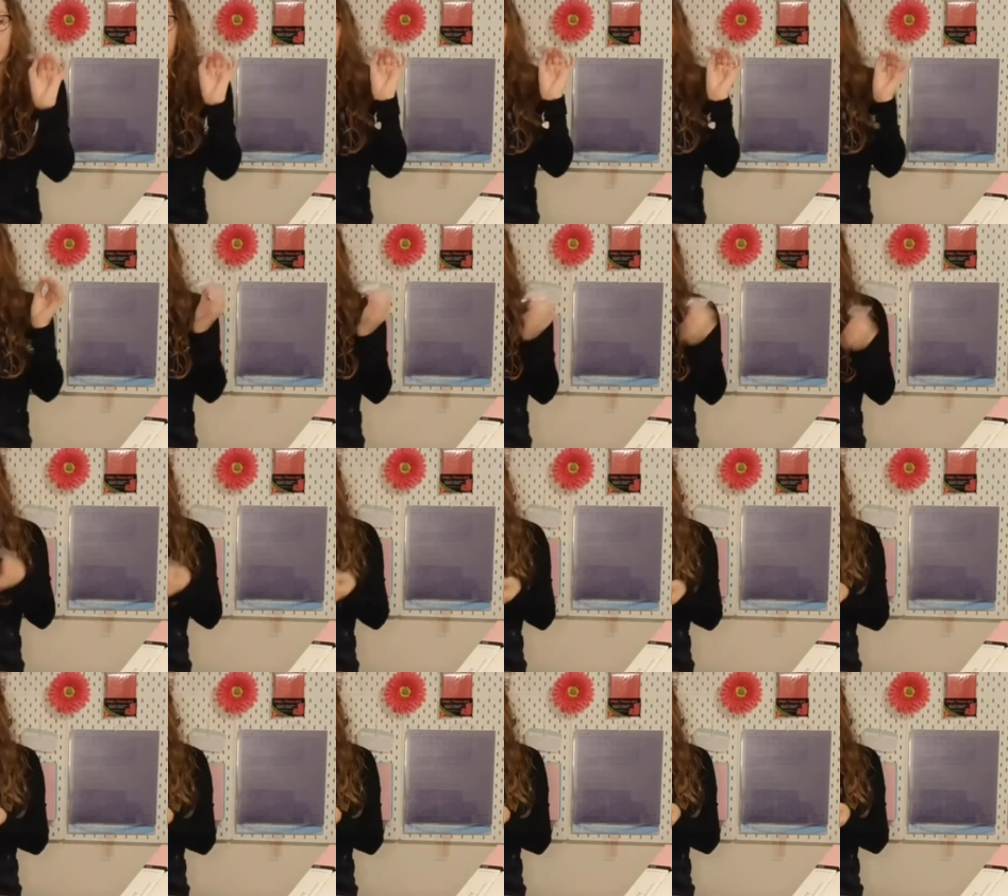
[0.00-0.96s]
you can't
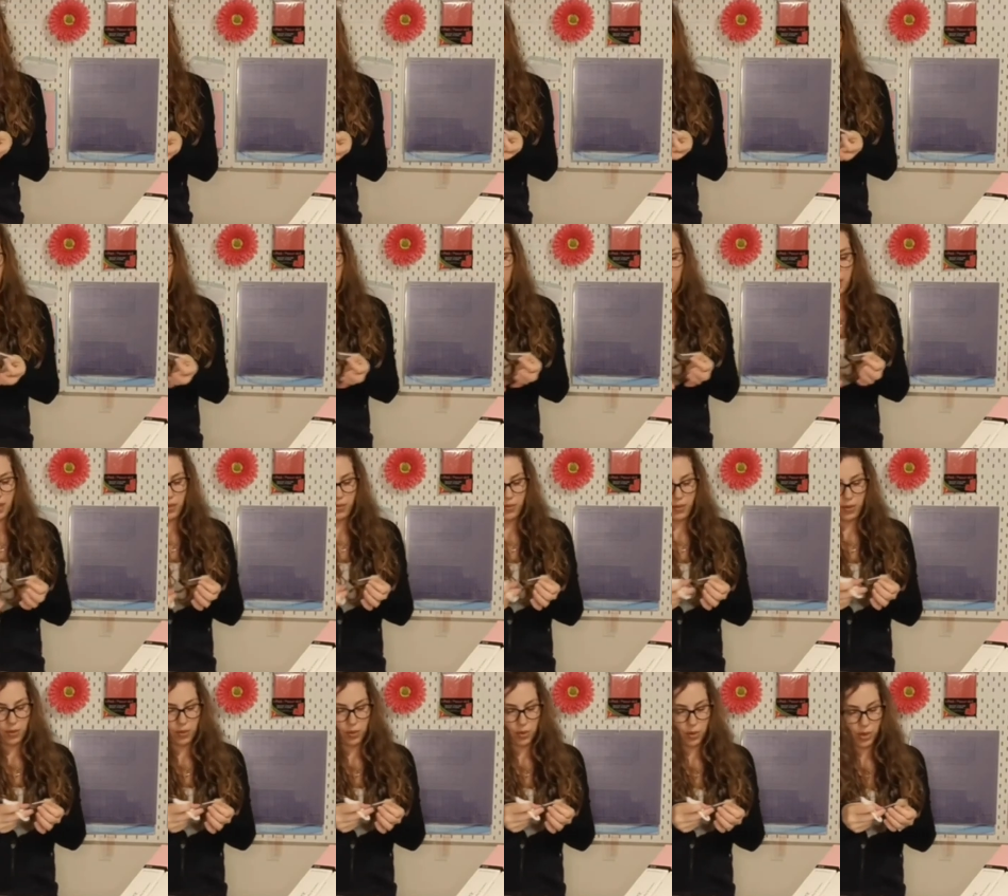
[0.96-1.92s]
overlap any of
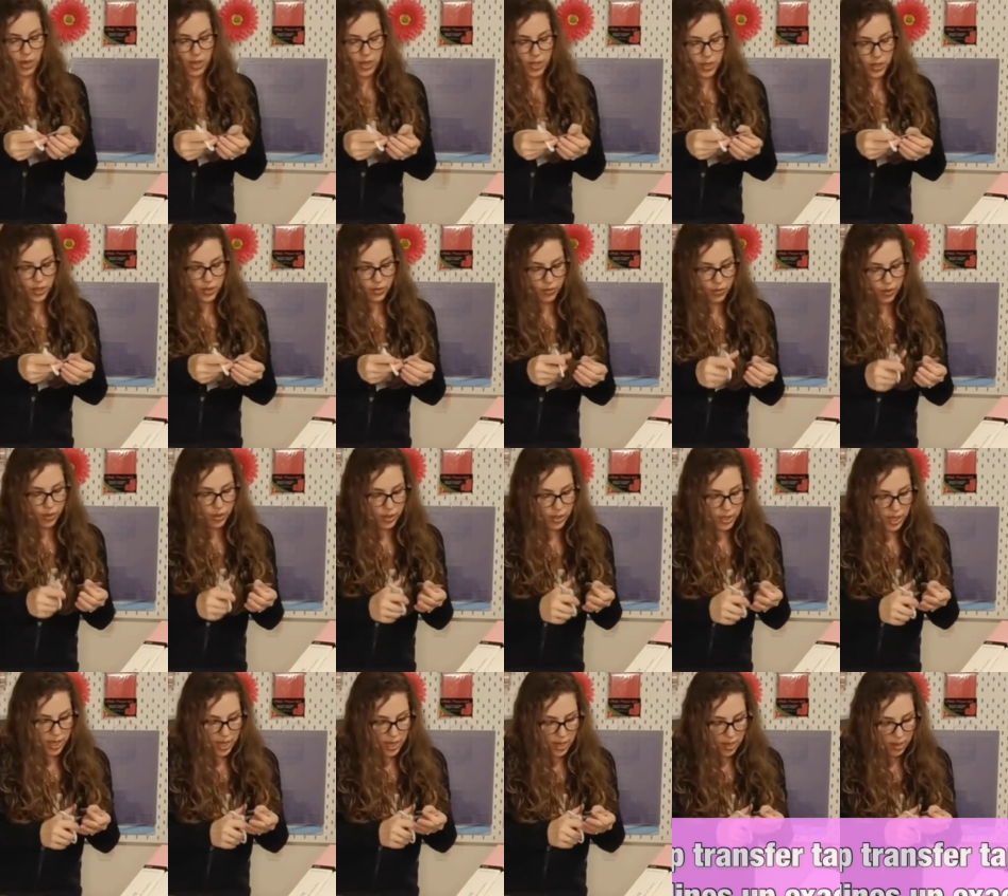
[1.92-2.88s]
your transfer
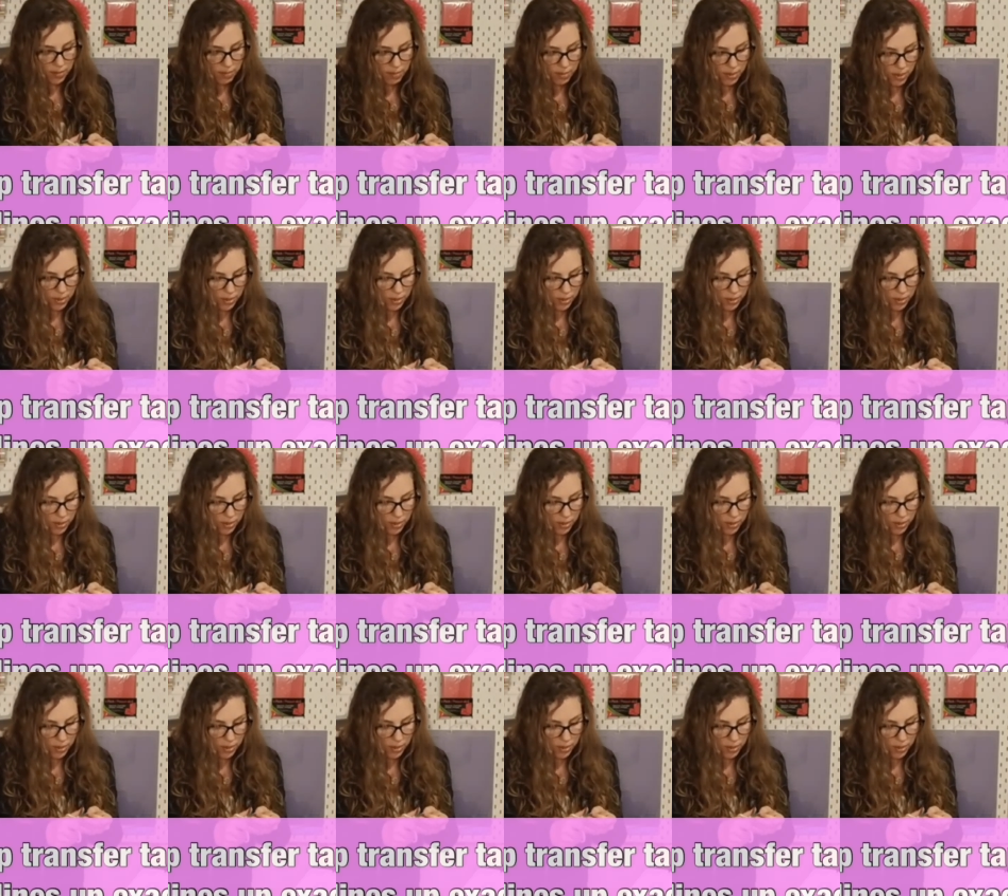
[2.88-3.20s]
tape.